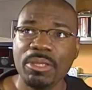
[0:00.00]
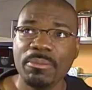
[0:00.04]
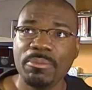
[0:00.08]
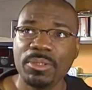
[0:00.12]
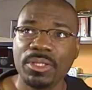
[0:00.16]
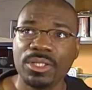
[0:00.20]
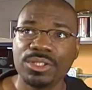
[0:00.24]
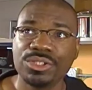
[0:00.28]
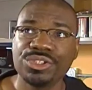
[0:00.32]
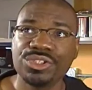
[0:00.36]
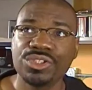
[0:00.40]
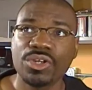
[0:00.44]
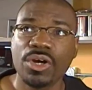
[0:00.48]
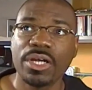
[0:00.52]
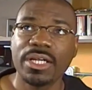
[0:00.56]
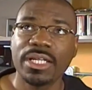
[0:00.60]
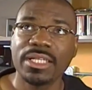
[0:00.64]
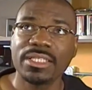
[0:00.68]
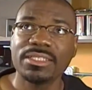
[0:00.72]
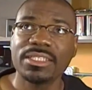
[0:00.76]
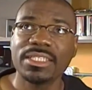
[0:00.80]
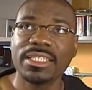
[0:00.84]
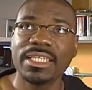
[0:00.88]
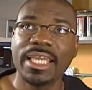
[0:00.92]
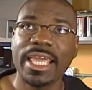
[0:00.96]
of people are
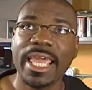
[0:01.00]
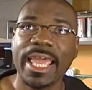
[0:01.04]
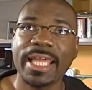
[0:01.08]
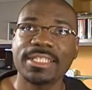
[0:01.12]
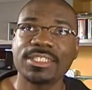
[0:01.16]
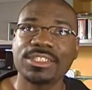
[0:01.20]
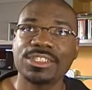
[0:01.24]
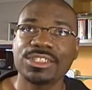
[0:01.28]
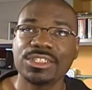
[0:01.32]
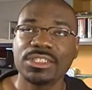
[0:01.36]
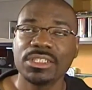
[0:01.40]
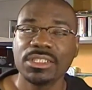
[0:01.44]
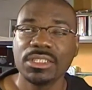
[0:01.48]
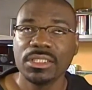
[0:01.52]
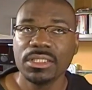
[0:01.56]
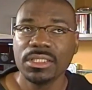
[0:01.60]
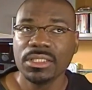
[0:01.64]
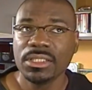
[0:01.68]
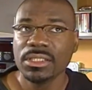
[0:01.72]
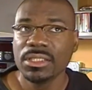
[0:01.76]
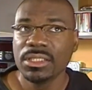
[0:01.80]
starting to catch,